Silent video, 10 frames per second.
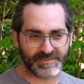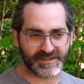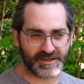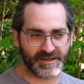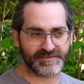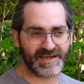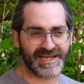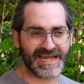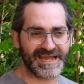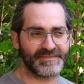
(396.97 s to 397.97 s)
because
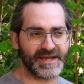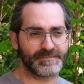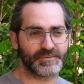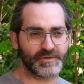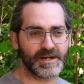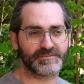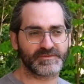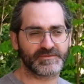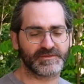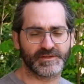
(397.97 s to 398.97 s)
I had that
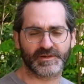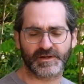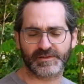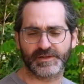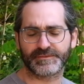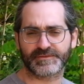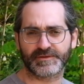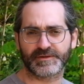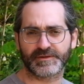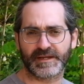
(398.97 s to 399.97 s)
prompt to look
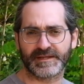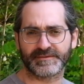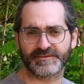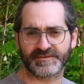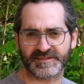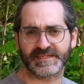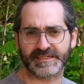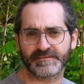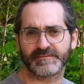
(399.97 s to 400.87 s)
closer and see,